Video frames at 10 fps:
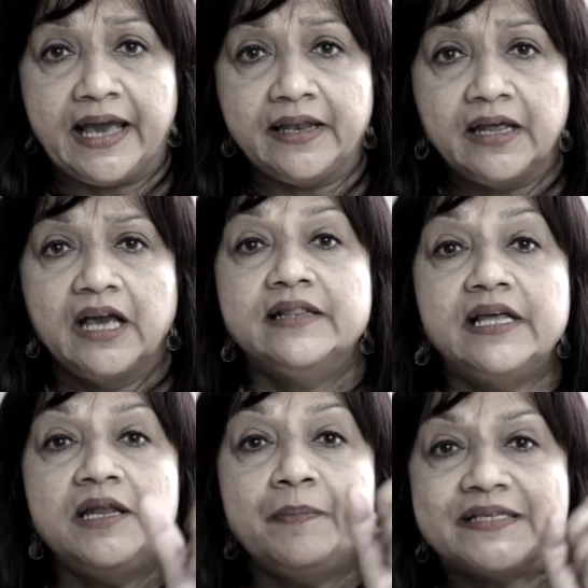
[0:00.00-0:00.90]
yet.
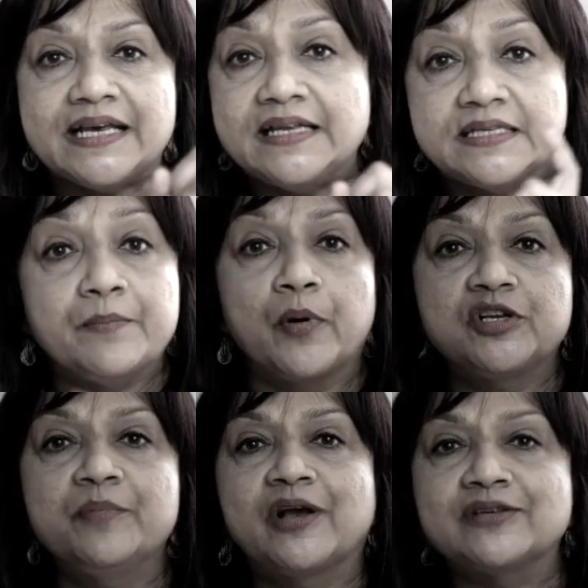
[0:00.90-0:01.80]
30% is
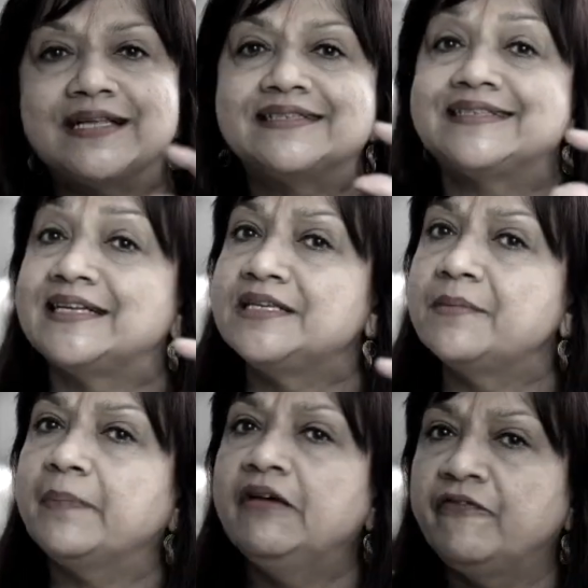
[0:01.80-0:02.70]
important because that's the
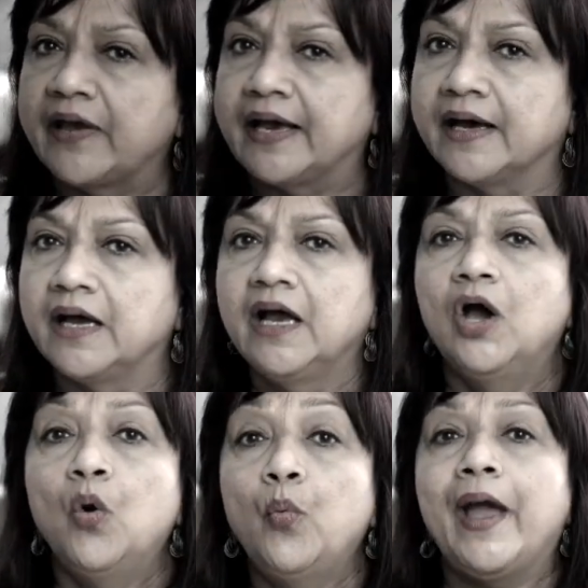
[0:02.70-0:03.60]
tipping figure
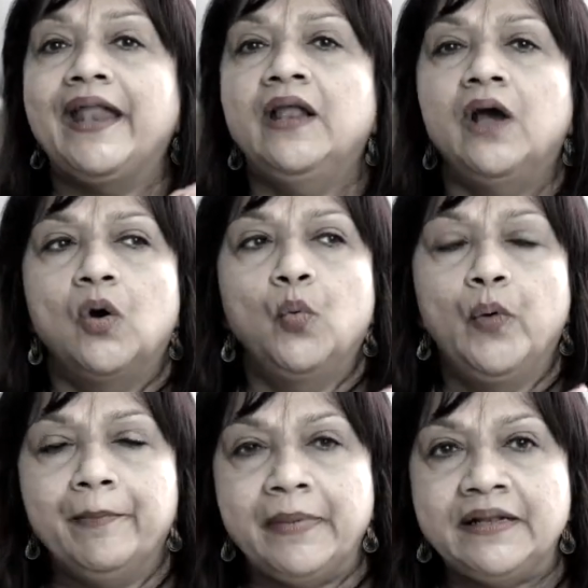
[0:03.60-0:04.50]
when
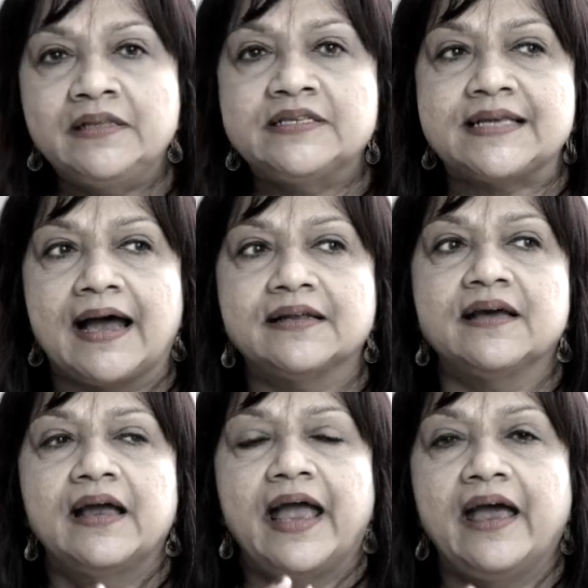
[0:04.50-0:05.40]
women start
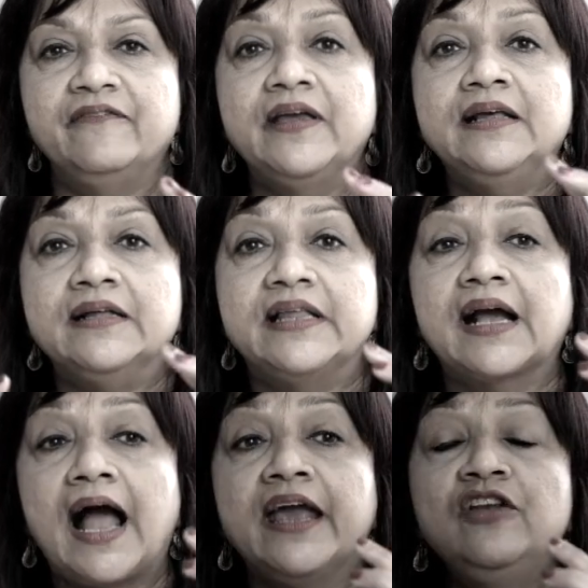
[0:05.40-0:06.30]
having the
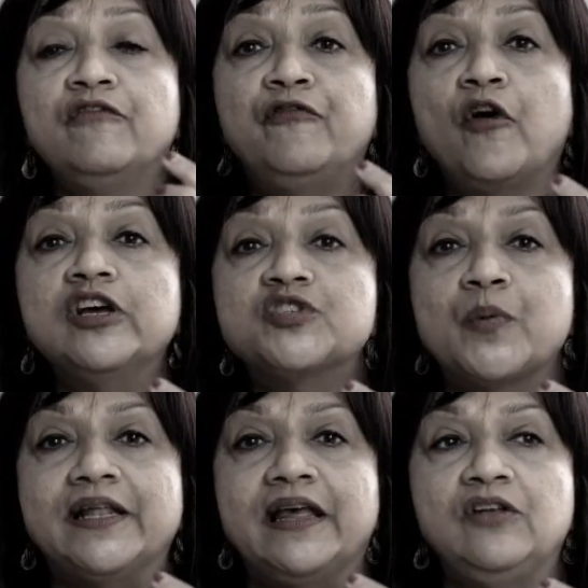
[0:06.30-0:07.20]
kind of voice
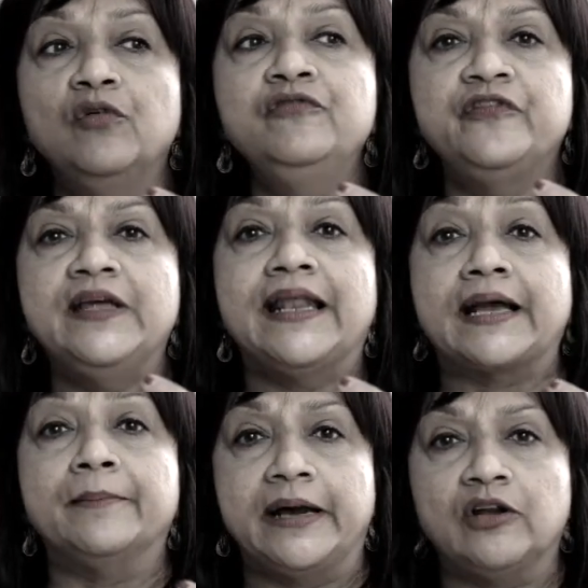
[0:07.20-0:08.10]
where they don't feel
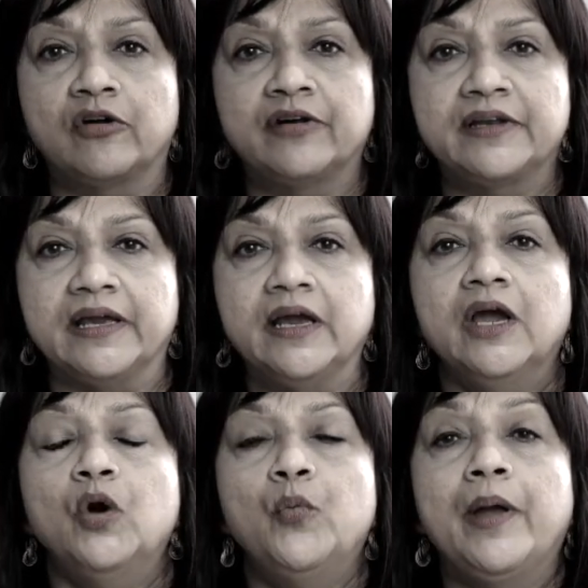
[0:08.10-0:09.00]
like a minority,
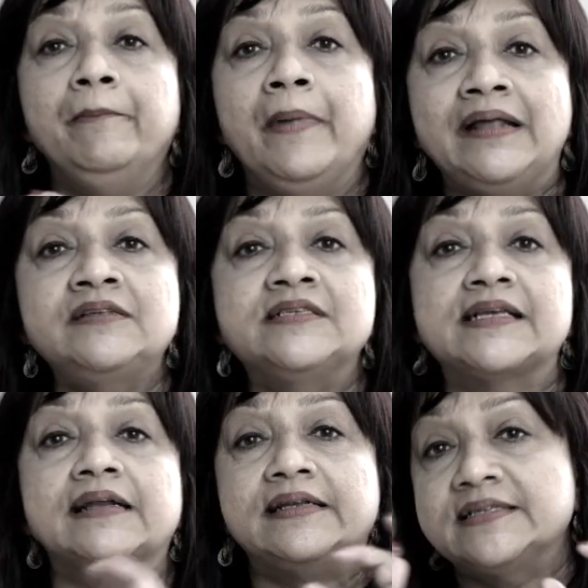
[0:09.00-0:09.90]
where men
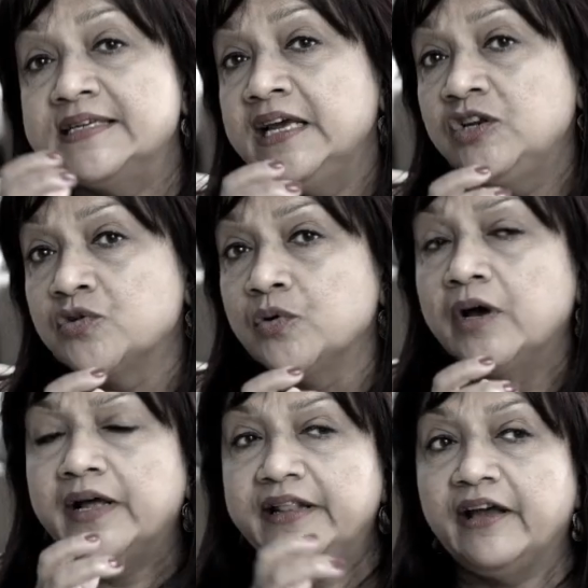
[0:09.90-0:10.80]
start listening to
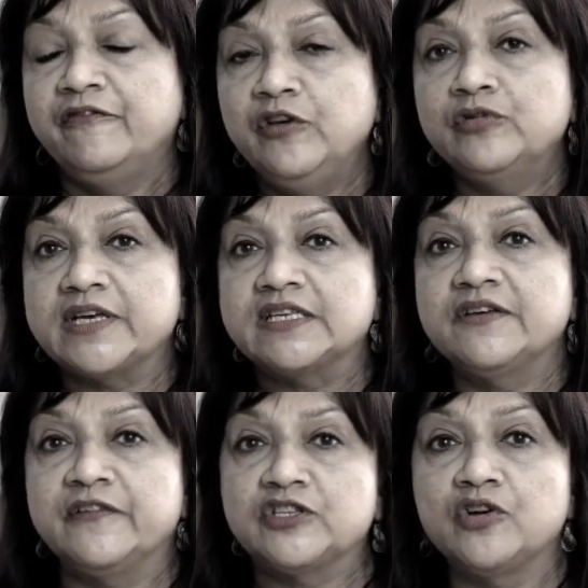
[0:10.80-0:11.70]
their views as
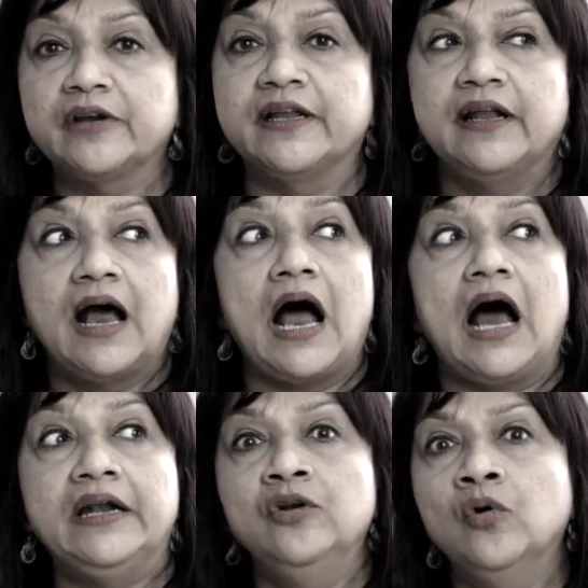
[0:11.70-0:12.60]
if it's not an
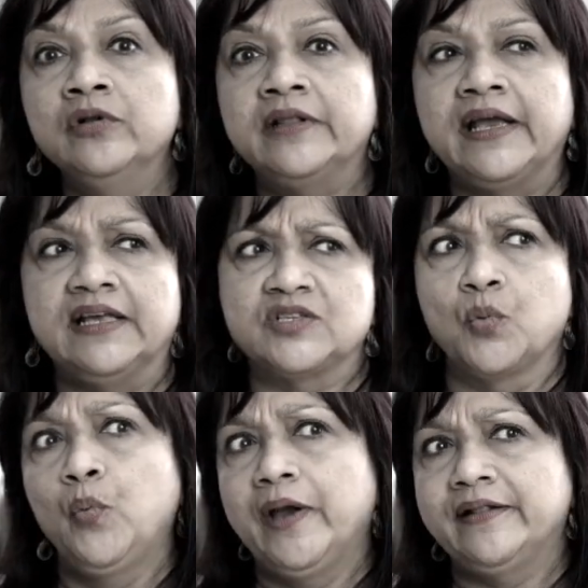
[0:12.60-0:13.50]
unknown thing, it's a
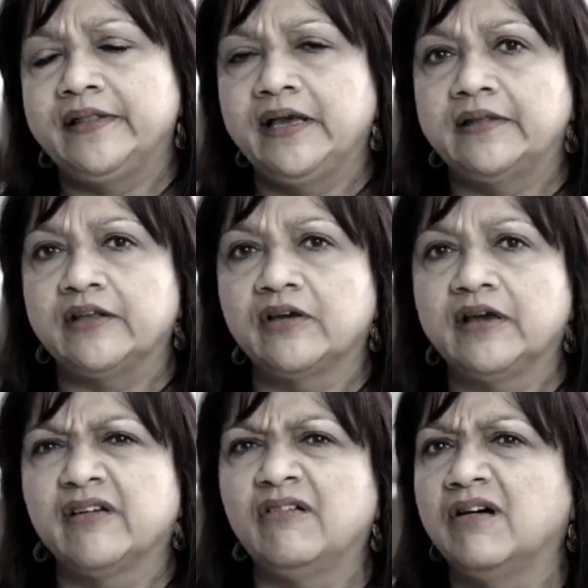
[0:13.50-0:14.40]
weird thing that you're
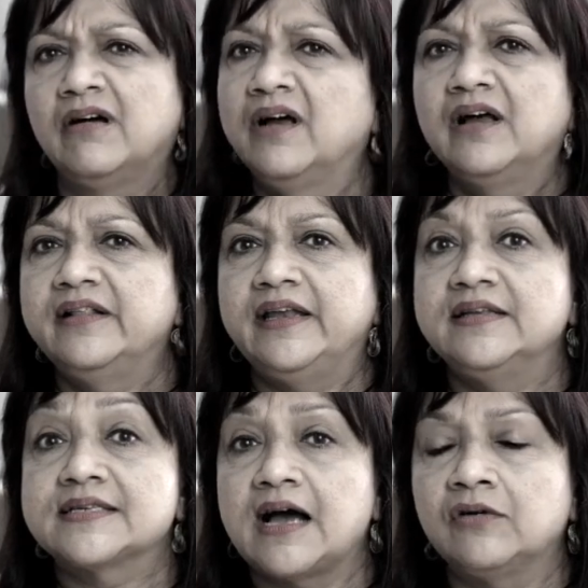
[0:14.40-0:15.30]
hearing or they
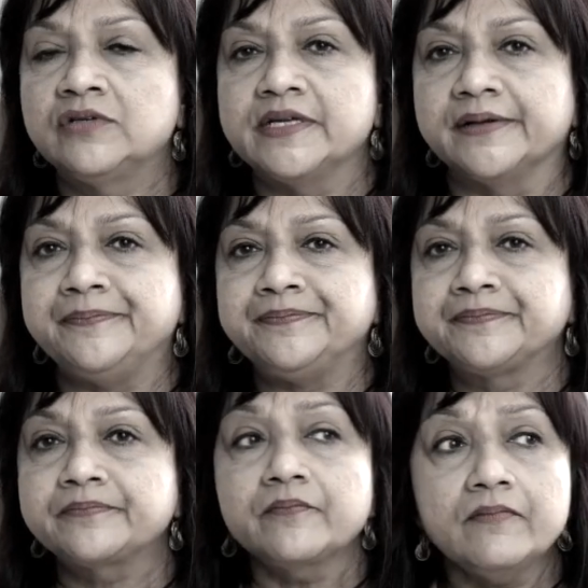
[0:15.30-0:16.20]
discount it
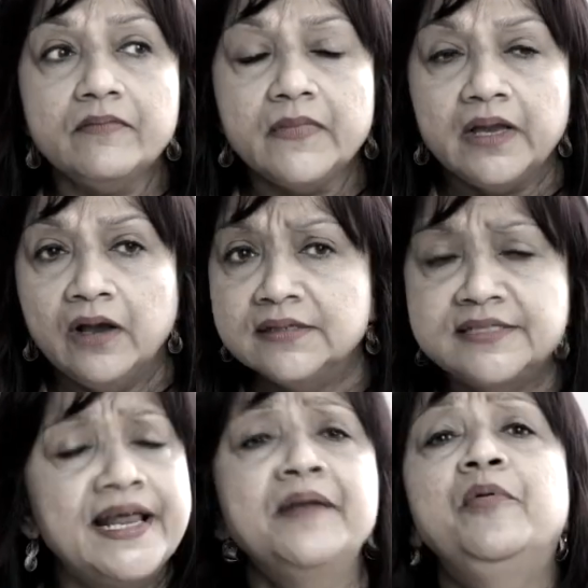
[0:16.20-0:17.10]

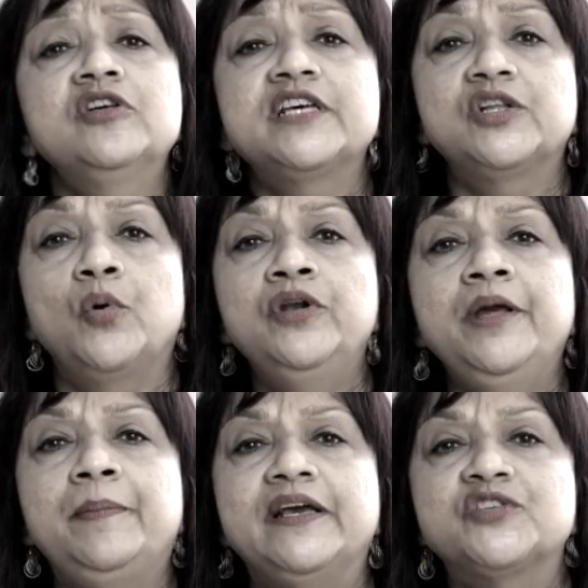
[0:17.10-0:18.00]
stat are the
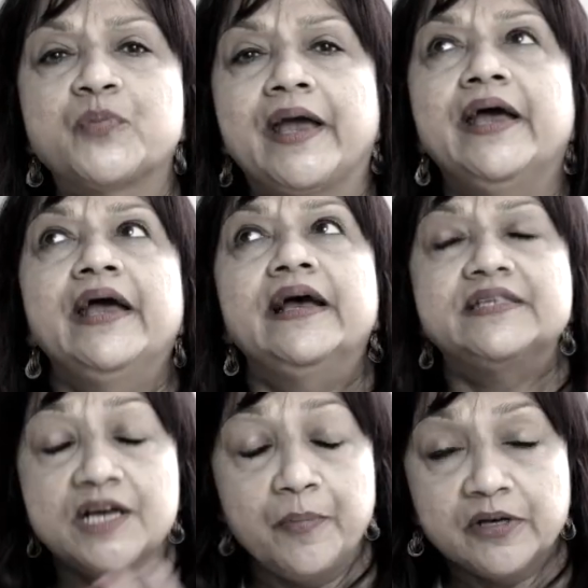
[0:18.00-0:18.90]
only place where
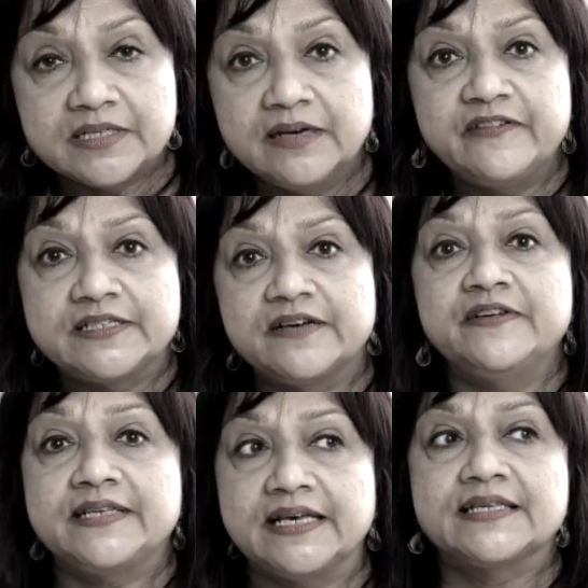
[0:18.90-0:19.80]
Singapore Civil
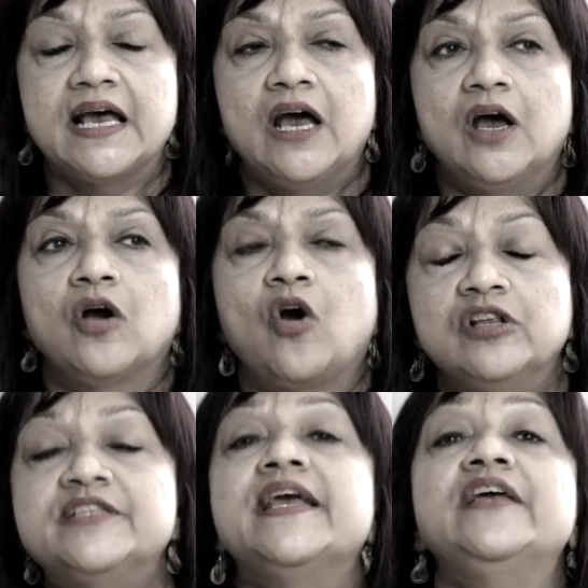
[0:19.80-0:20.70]
Service has
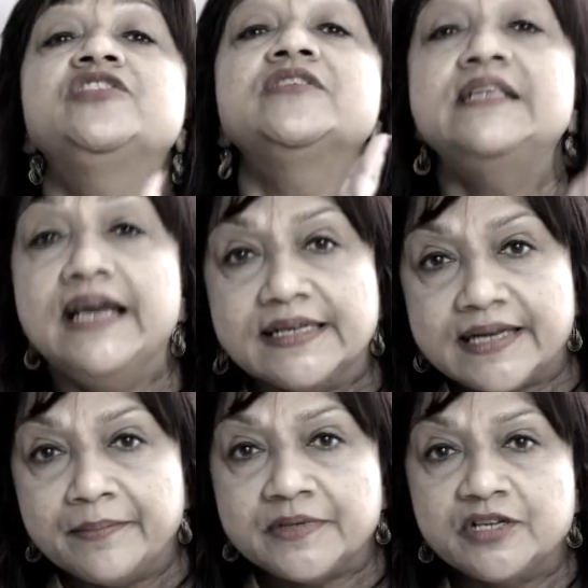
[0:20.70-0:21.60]
conscientiously
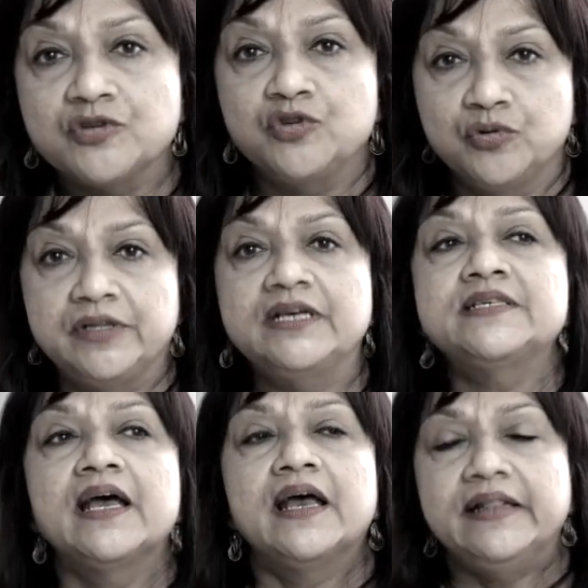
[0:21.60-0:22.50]
attempted to do this.